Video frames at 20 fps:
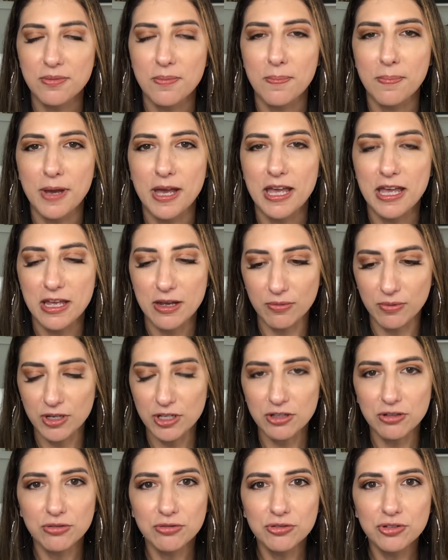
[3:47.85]
but what
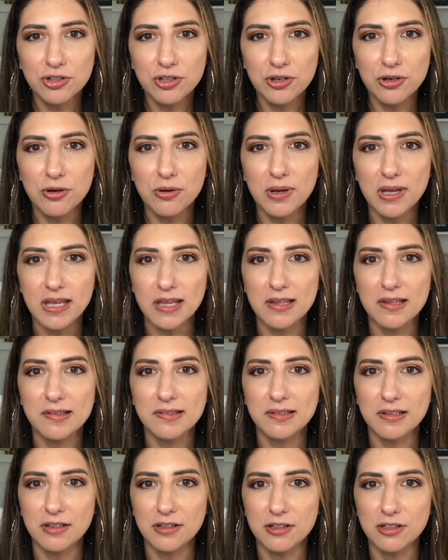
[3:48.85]
you do is